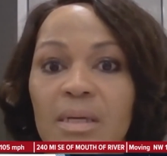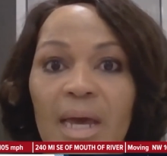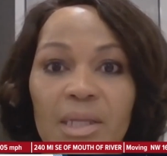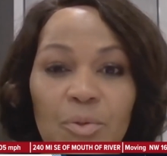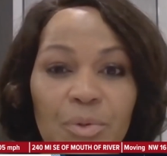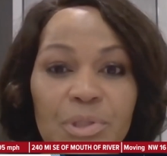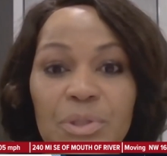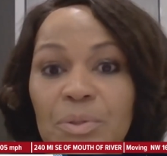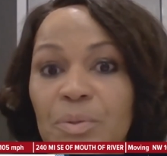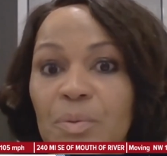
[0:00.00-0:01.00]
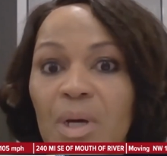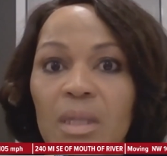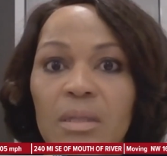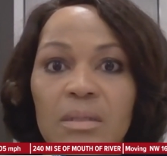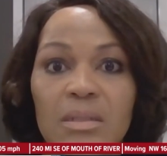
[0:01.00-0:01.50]
Category 2,
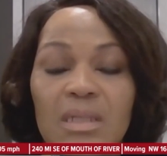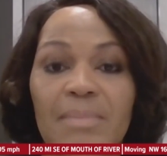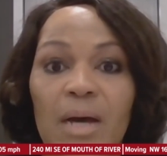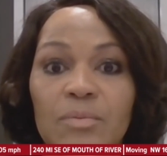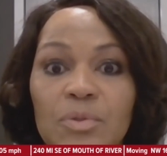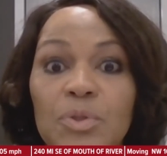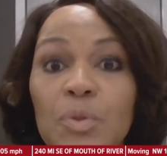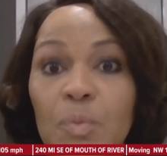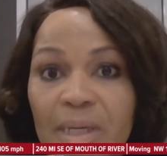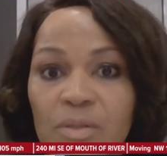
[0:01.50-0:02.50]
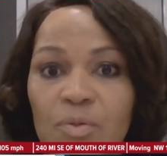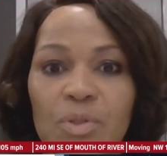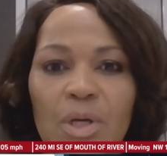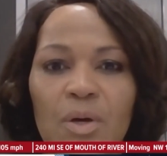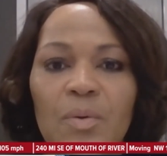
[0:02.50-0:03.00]
looking at about 2 weeks or
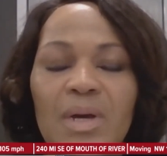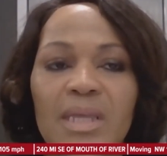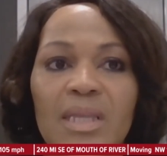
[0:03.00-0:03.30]
so